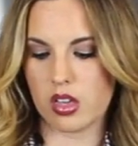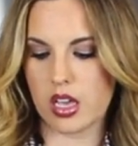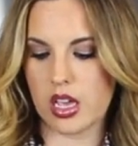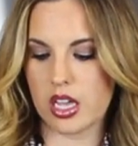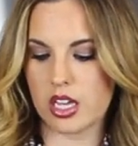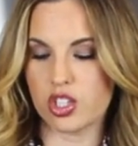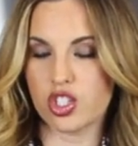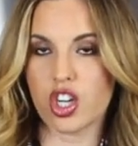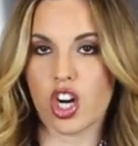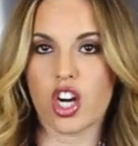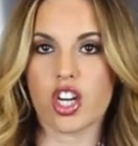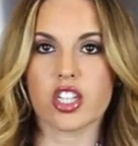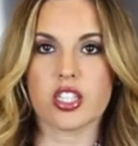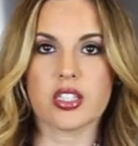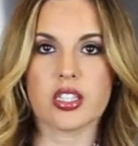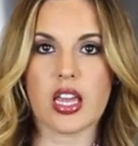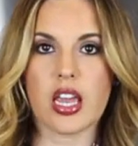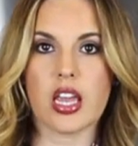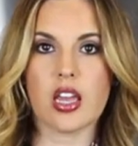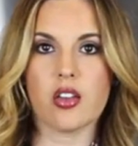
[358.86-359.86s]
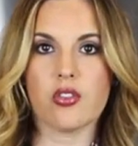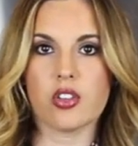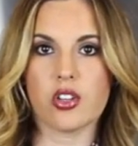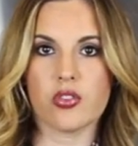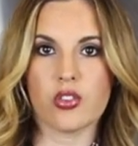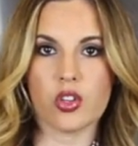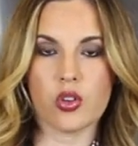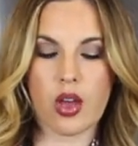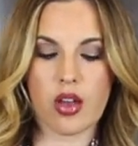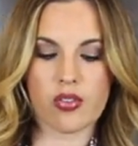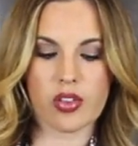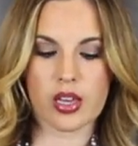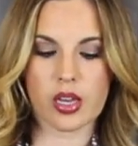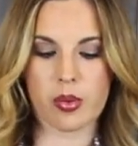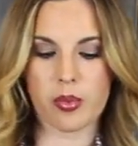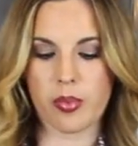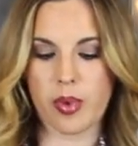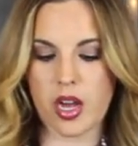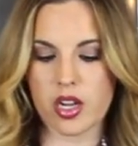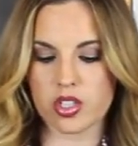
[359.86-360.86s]
a jar saved, if you have
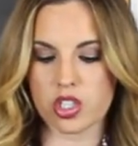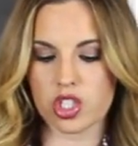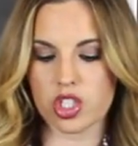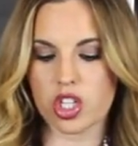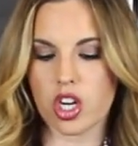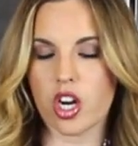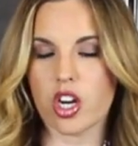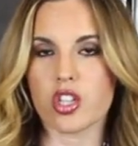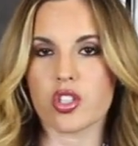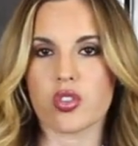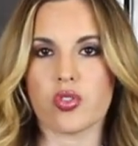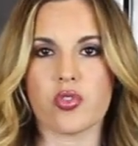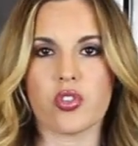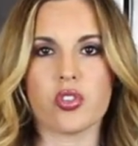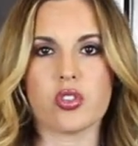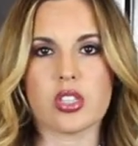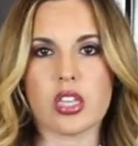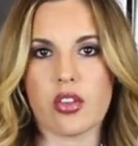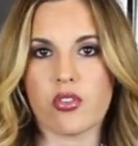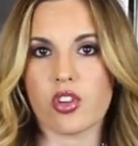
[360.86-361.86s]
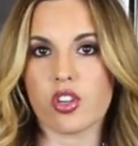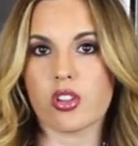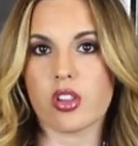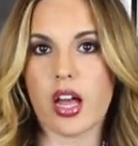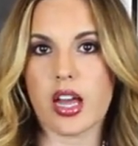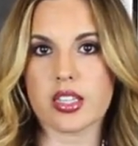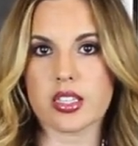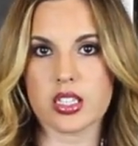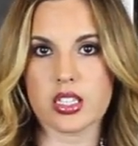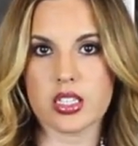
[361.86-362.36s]
like pasta jars, or if you save your glass